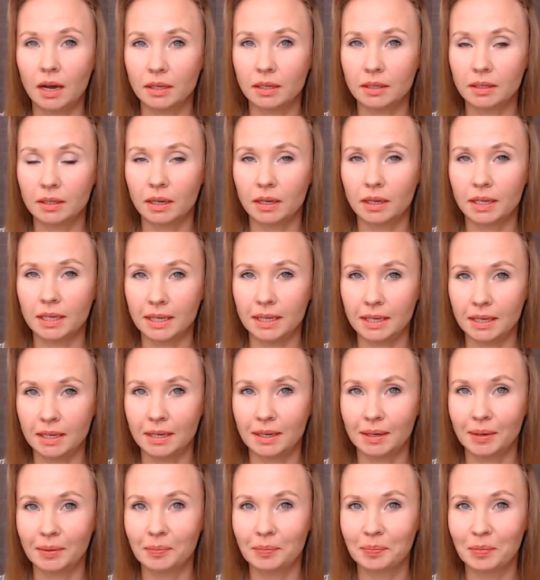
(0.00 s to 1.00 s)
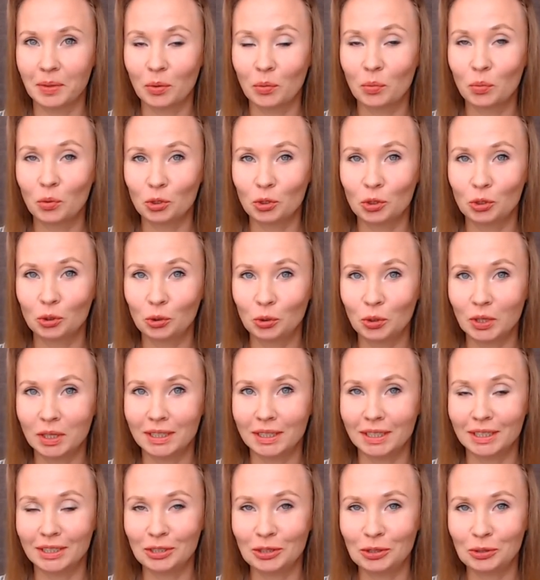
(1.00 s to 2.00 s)
eyes are here,
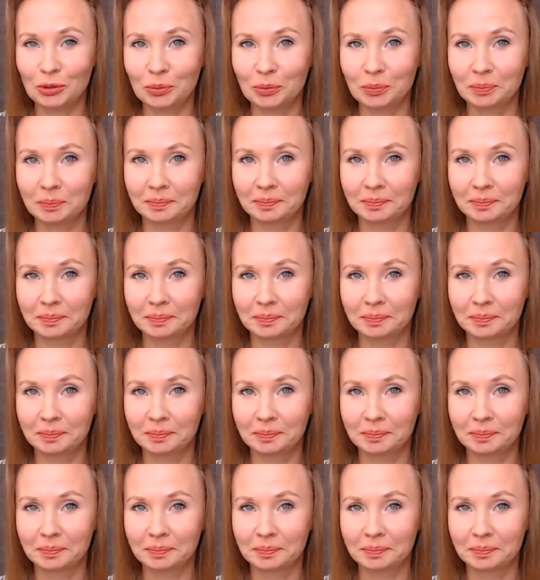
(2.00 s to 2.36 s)
looking at you.